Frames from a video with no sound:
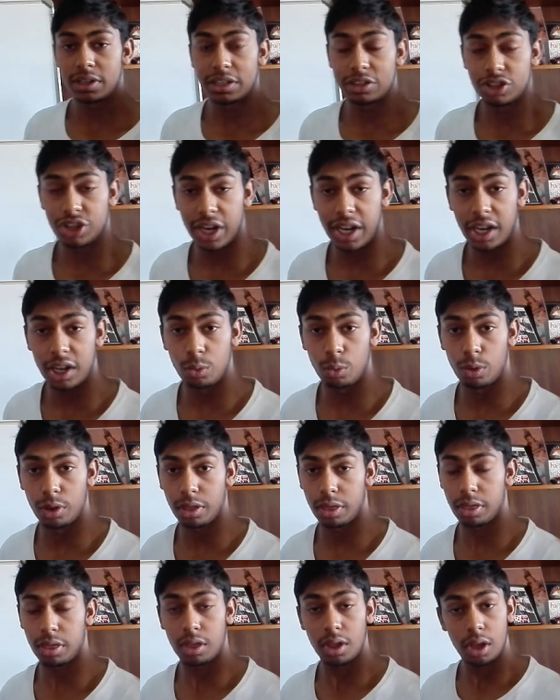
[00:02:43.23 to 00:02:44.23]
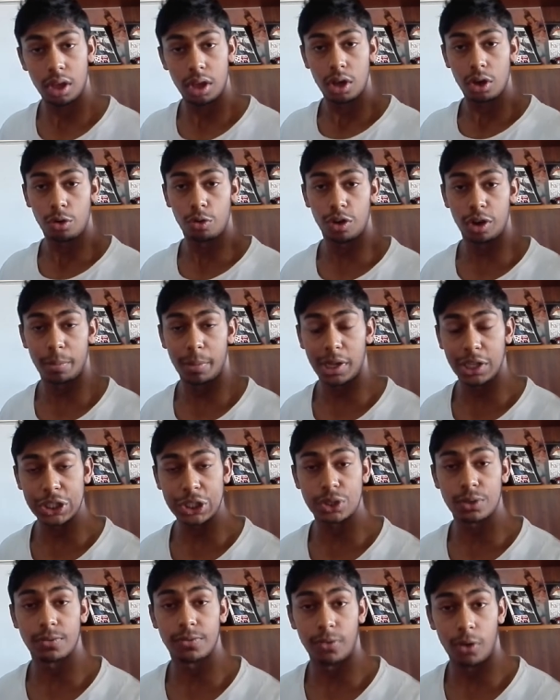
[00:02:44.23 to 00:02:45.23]
training with good
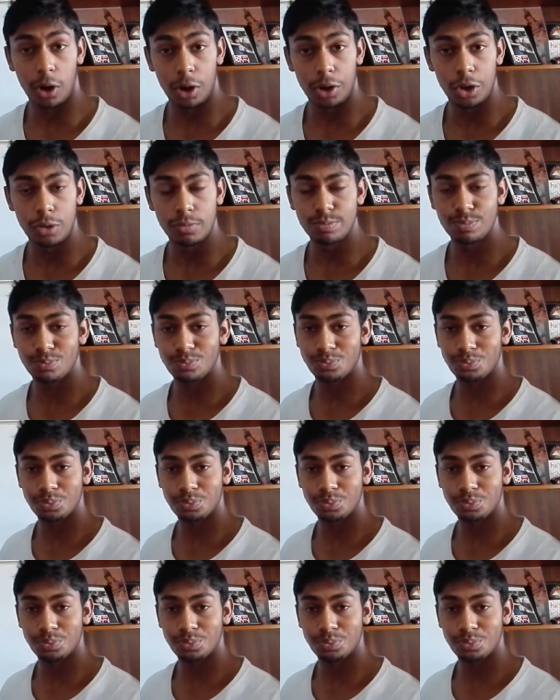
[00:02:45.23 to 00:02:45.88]
amounts of volume